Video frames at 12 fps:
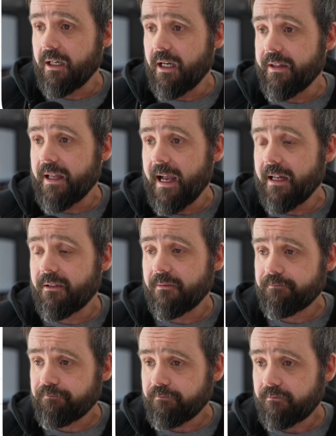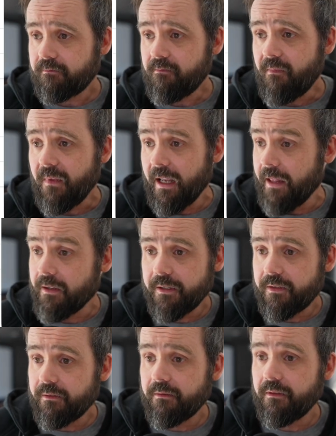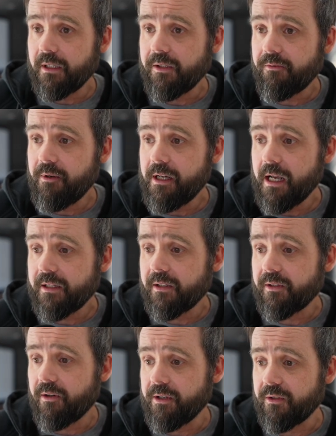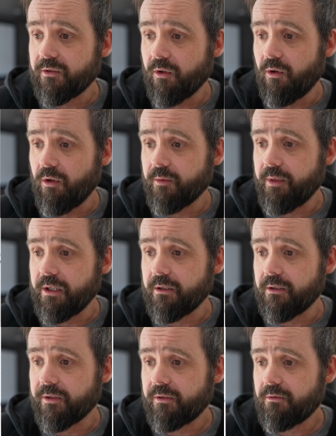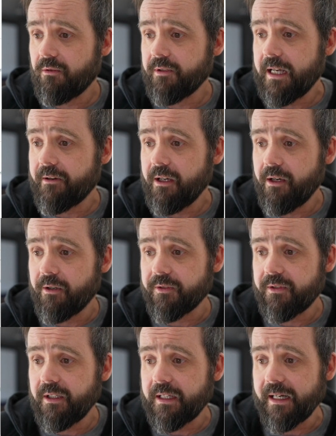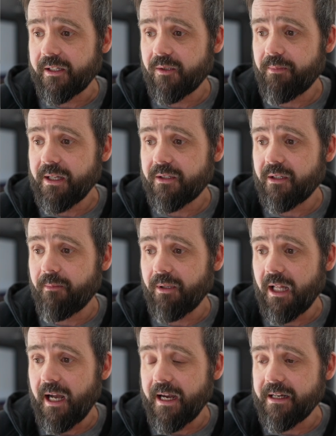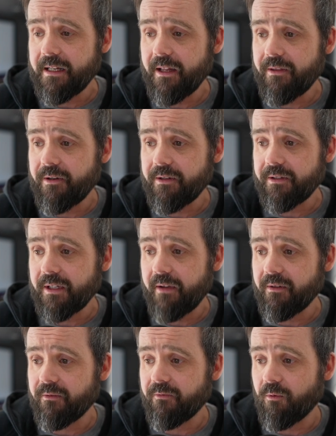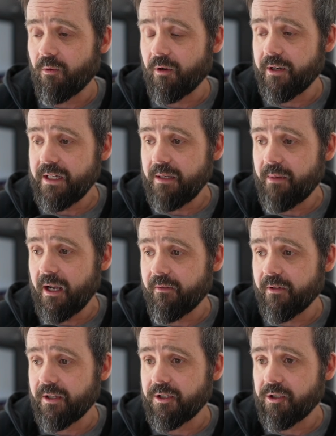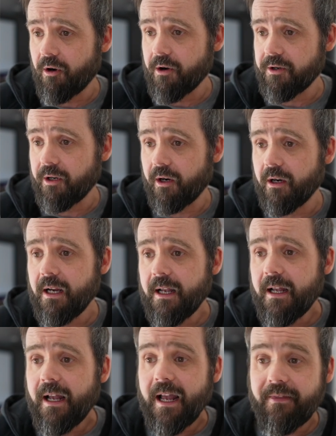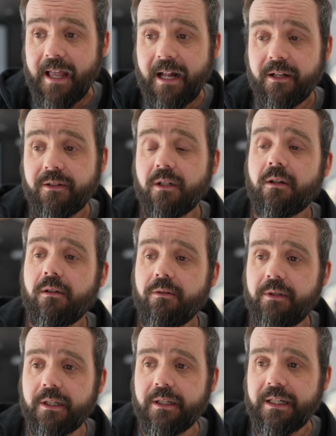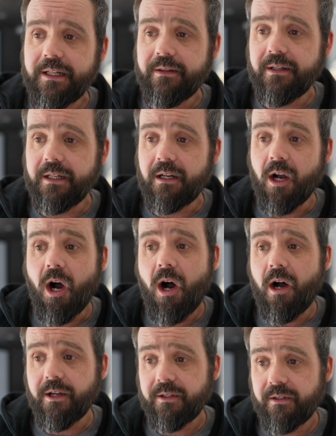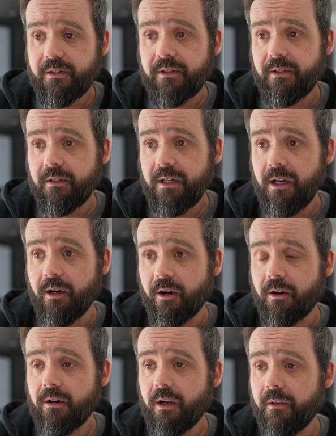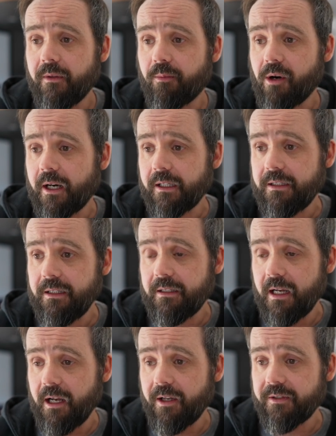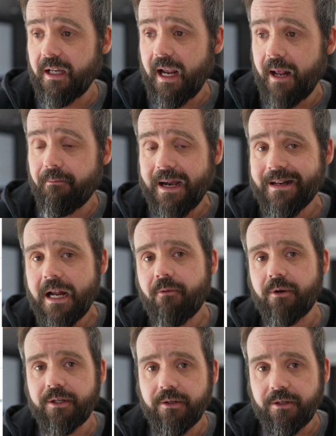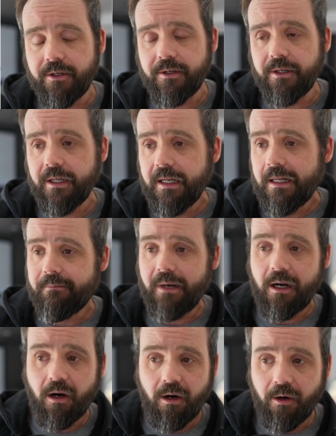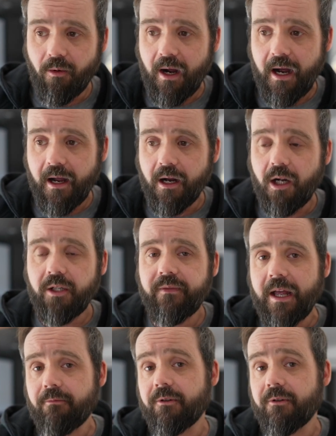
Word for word: on that and this, this 3DS is already sold, but you'll scroll down here, you'll see that expense applied 1037 for eBay for the charger. And that is included in the costs here of the product details and my net return, my ROI, all of that